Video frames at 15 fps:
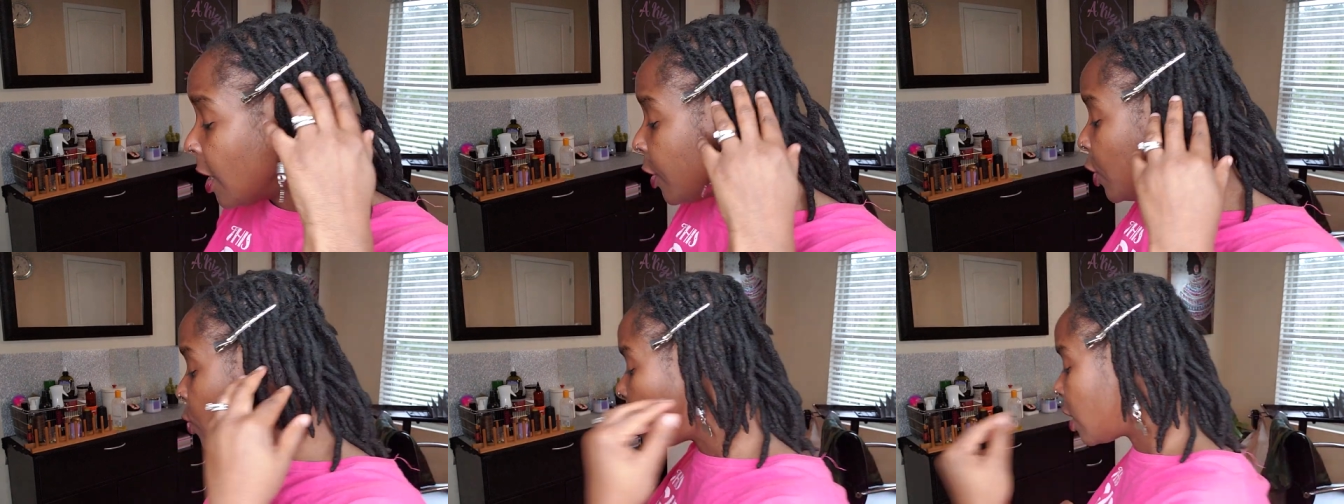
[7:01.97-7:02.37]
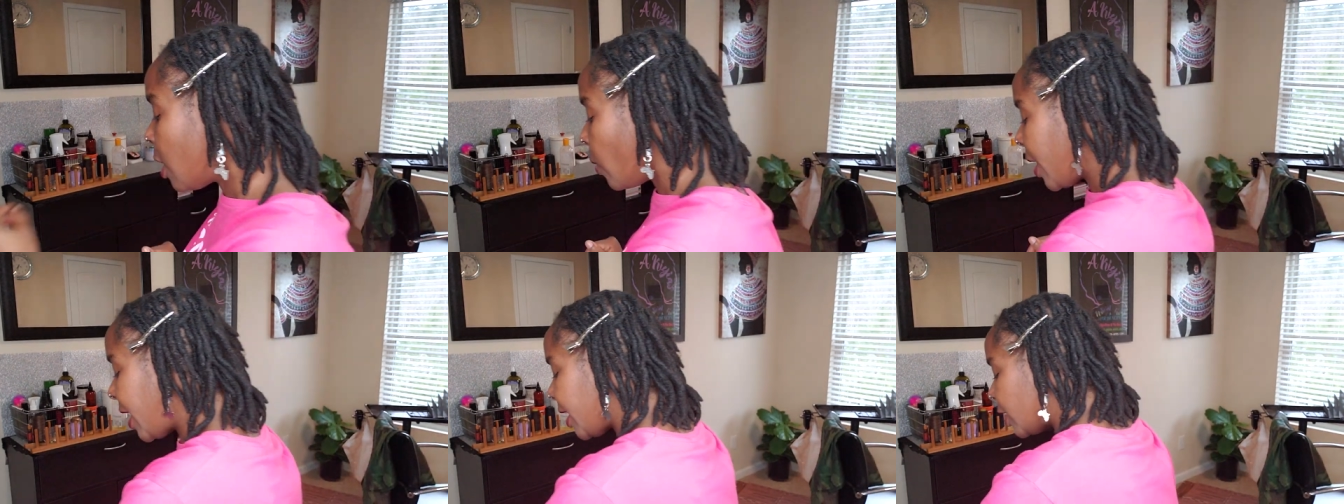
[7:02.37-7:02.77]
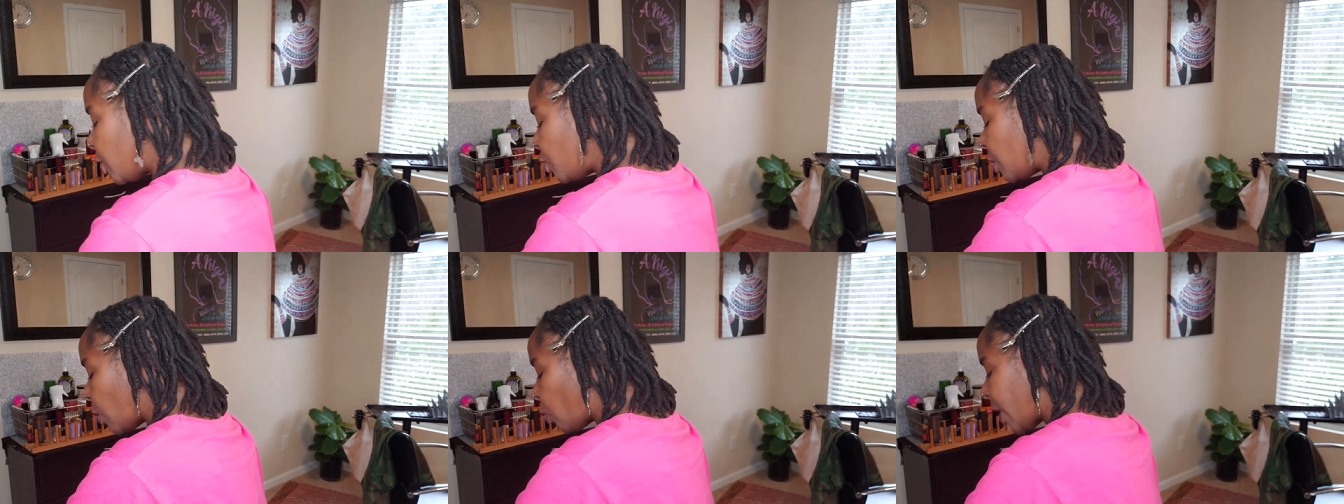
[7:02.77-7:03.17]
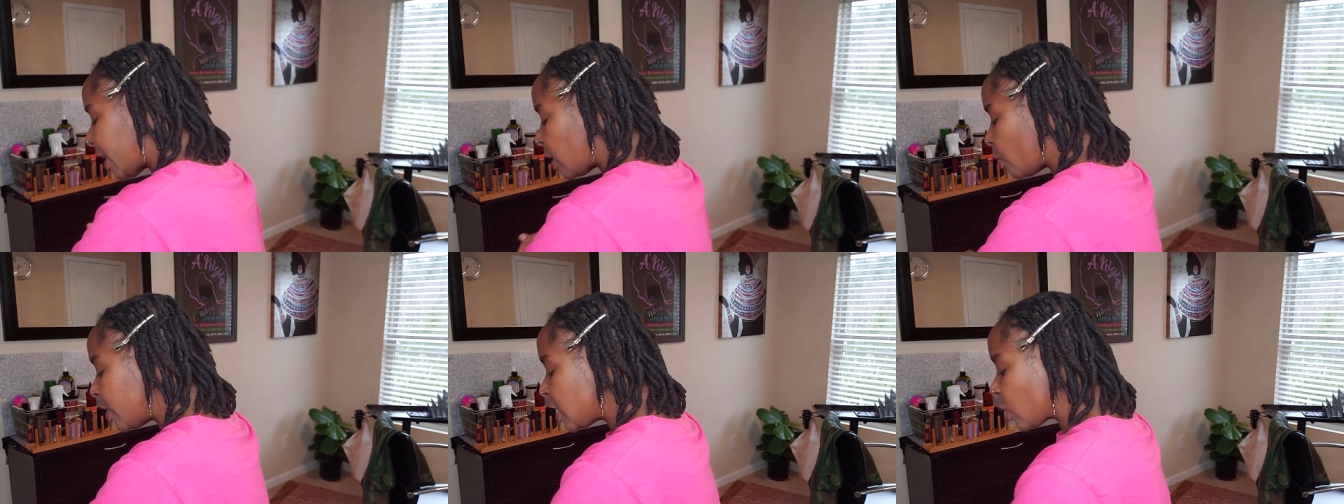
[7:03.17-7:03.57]
You will go ahead and do your
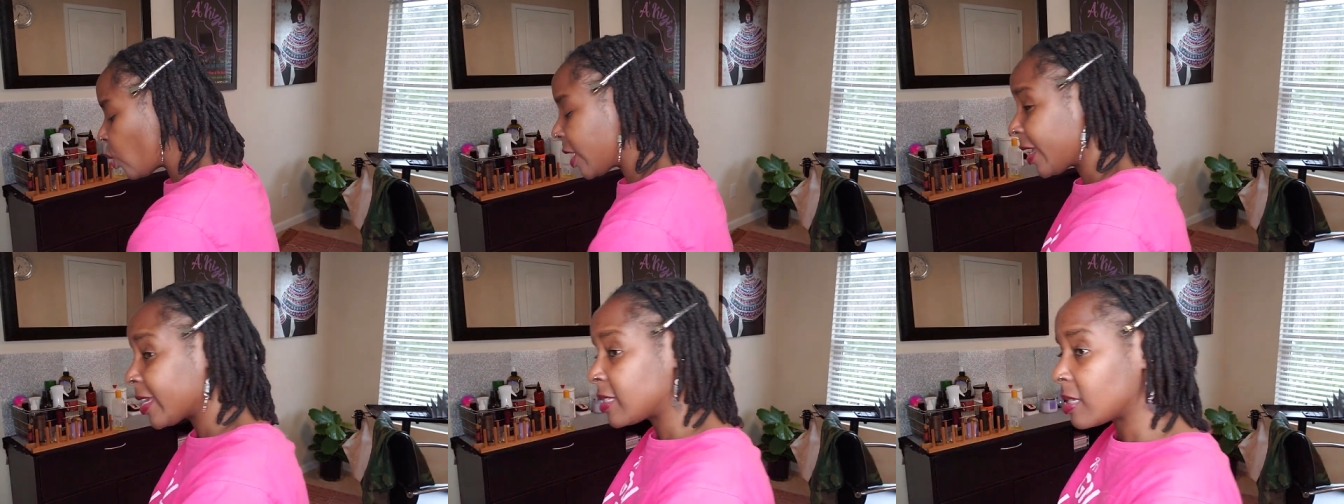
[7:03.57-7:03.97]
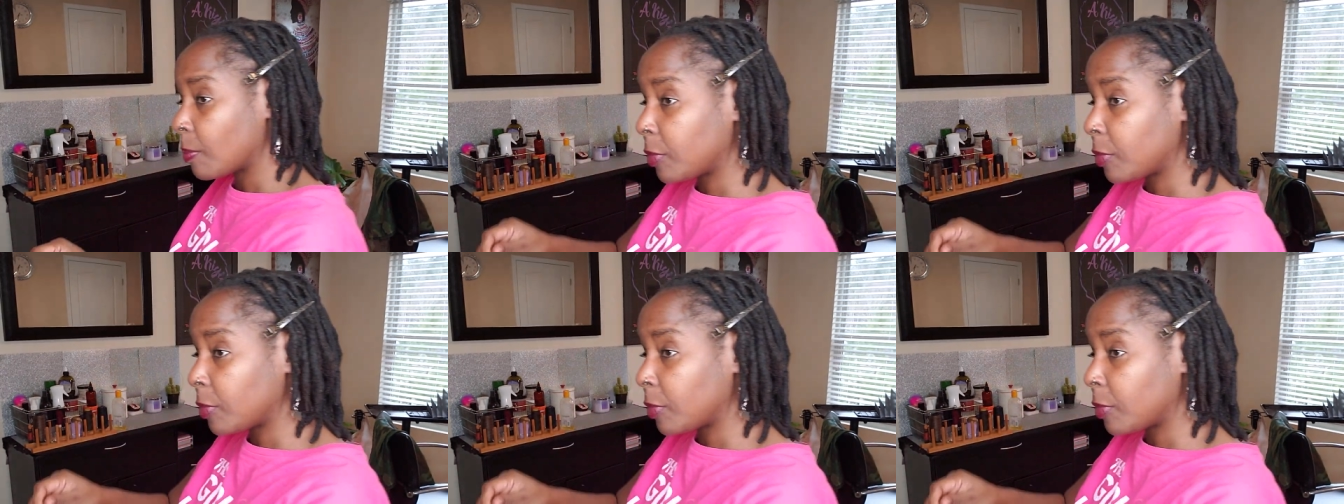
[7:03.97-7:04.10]
regular retwist,